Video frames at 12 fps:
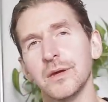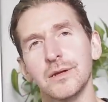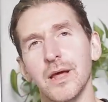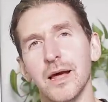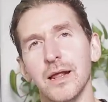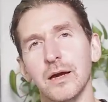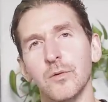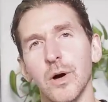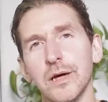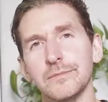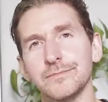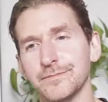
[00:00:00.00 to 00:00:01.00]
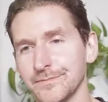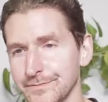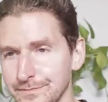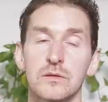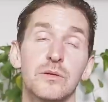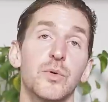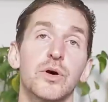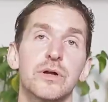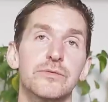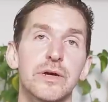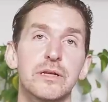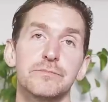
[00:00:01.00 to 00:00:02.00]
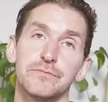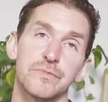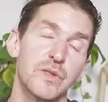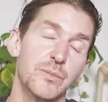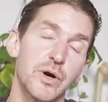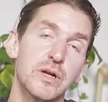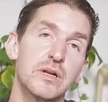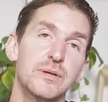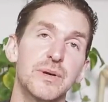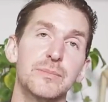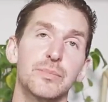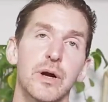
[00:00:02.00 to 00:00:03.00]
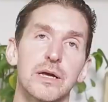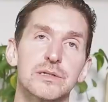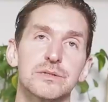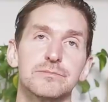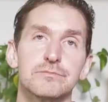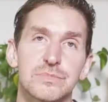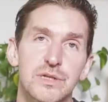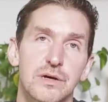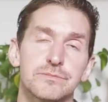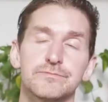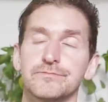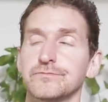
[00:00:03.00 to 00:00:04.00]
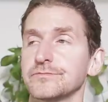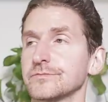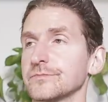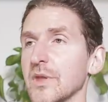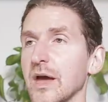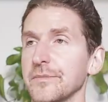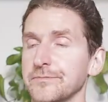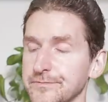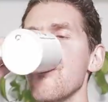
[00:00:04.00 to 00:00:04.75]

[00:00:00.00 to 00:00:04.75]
No, not quite. The more you read, the more you need to be impressed. So, hey.